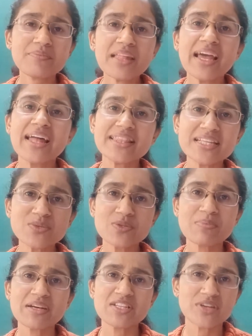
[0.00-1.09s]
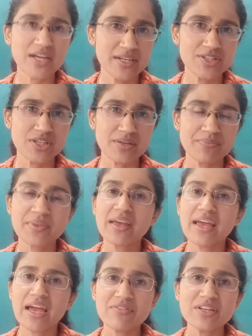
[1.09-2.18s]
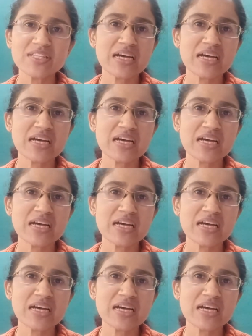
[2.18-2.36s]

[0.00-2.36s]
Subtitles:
And this was my strategy. Every